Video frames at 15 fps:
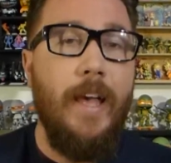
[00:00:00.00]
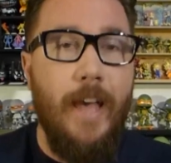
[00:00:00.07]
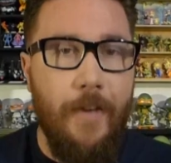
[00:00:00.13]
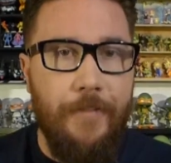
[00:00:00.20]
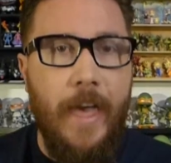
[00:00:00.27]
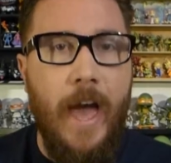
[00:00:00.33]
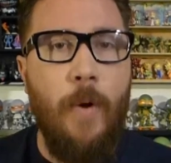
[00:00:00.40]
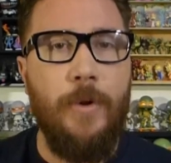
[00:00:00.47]

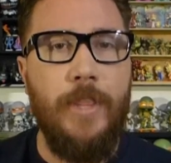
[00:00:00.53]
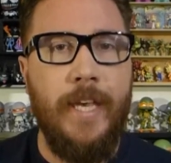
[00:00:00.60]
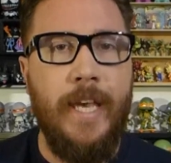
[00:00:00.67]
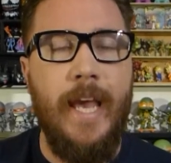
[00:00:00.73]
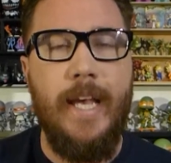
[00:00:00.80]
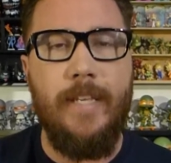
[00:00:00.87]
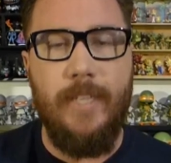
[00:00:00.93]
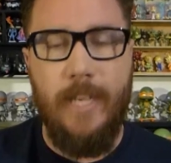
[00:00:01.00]
If that were the
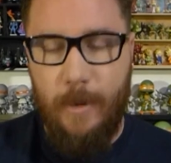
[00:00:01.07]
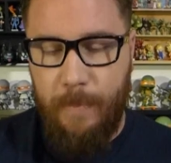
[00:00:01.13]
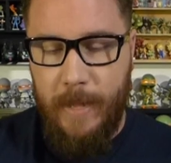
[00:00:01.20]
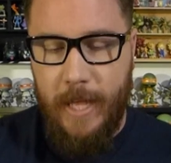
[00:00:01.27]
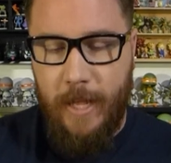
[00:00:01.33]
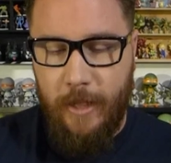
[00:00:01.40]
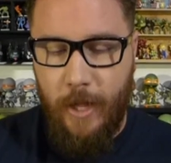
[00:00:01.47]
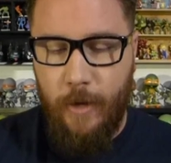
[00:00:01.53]
case, it'd
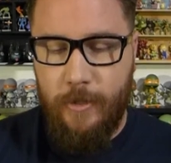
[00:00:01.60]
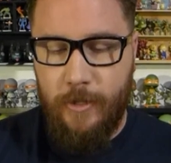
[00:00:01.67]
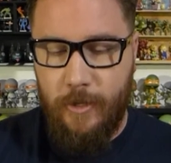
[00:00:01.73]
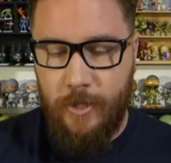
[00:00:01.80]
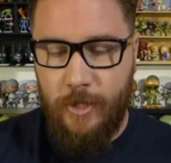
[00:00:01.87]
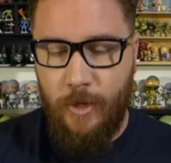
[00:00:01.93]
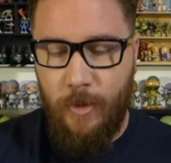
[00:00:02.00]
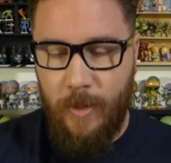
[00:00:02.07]
be
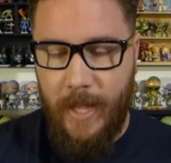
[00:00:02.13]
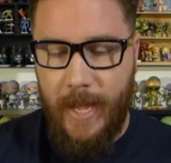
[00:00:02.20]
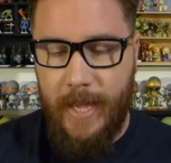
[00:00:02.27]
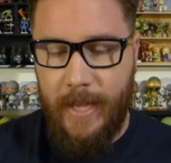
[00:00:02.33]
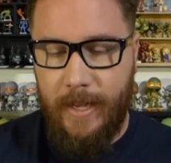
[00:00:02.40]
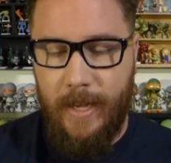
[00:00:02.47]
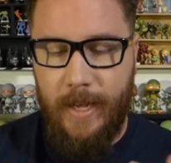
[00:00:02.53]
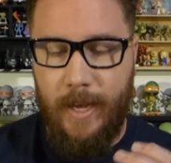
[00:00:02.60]
closer to
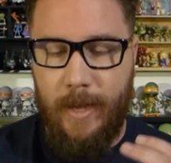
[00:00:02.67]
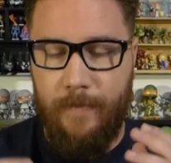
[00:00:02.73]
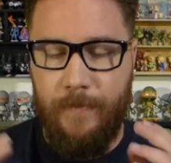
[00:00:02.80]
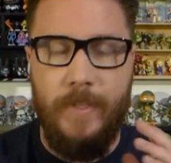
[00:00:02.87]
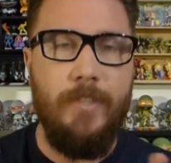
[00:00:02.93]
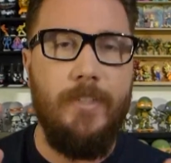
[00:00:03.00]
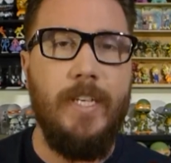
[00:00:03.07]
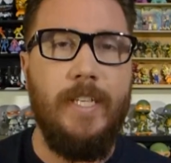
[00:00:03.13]
like
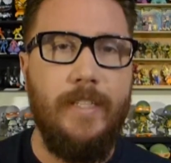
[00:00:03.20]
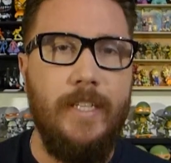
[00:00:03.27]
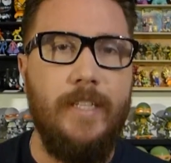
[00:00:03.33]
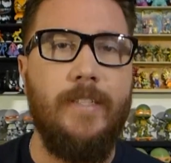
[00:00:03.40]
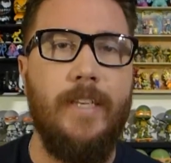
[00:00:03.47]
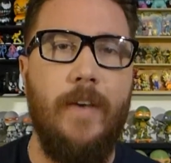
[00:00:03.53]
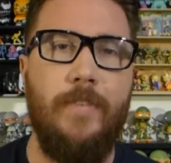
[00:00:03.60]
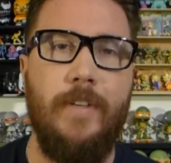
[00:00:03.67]
$60,
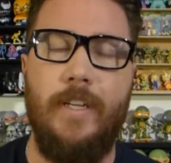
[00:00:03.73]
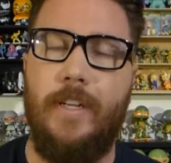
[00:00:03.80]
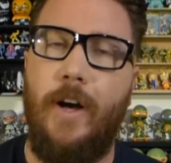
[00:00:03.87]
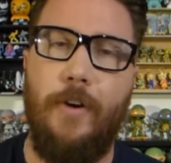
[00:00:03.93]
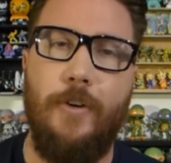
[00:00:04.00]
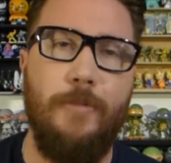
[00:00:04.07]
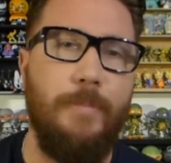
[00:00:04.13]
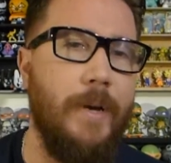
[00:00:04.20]

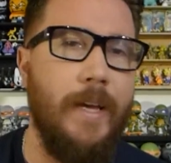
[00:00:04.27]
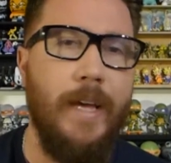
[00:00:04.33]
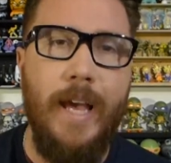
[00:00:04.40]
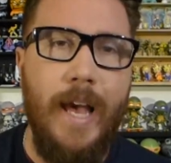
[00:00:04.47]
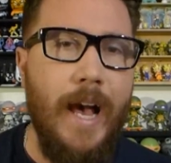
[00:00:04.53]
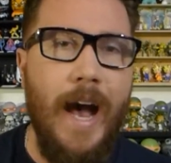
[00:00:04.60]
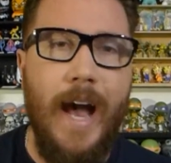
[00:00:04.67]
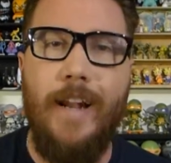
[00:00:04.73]
$70, but
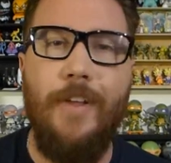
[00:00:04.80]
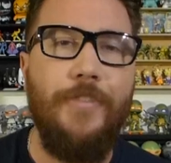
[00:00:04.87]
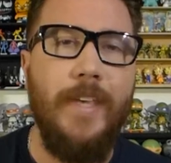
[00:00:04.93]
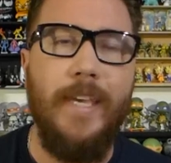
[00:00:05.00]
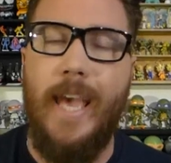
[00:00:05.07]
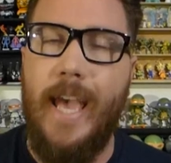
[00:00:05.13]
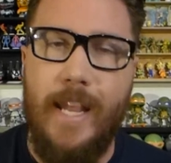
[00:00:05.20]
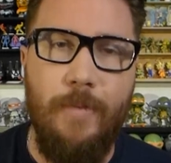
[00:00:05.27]
I don't
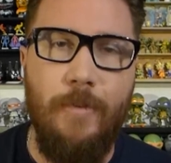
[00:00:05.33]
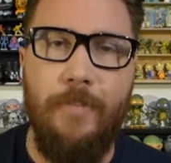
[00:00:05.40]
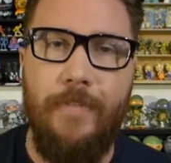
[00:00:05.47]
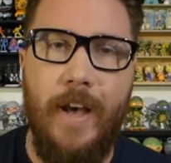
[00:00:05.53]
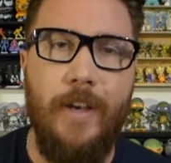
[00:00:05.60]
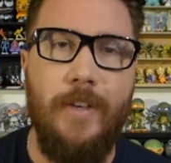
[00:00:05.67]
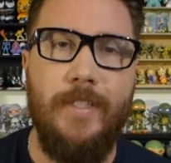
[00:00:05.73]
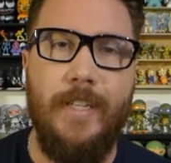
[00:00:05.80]
think anyone
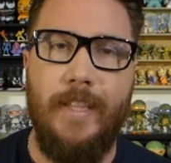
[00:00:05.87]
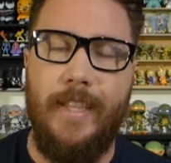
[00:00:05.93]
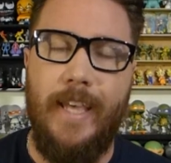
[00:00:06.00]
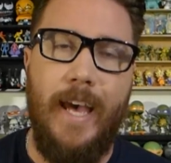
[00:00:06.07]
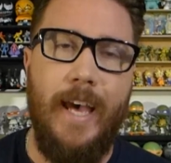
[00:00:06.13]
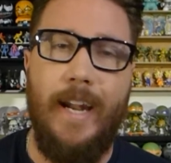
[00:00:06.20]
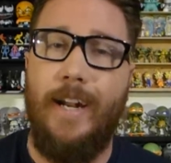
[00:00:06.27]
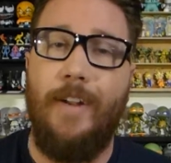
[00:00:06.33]
values it at
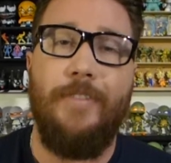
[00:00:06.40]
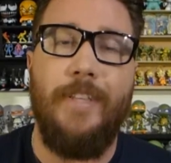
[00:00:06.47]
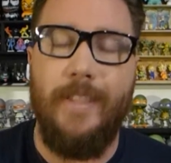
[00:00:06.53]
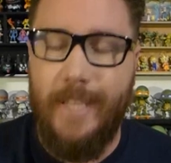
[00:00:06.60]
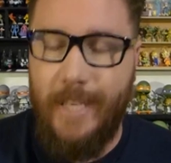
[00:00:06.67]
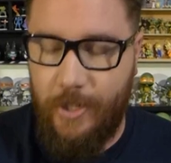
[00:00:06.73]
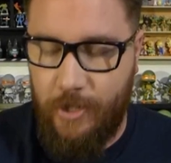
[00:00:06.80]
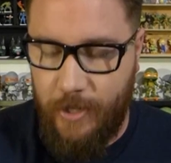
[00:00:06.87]
that, and I don't
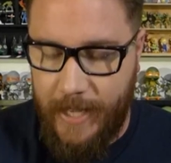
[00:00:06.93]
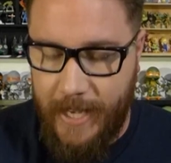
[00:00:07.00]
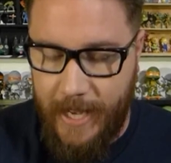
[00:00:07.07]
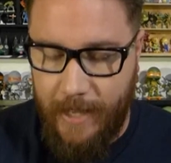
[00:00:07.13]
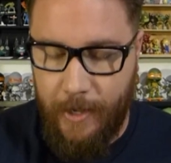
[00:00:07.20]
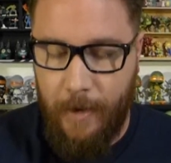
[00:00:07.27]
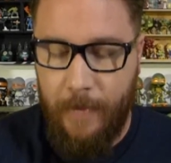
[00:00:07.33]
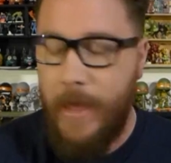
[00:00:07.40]
think they should
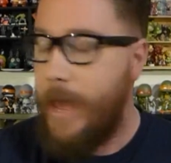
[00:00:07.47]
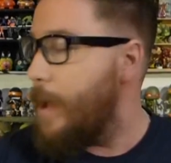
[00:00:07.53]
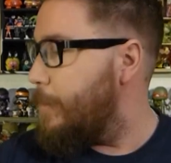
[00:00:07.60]
either.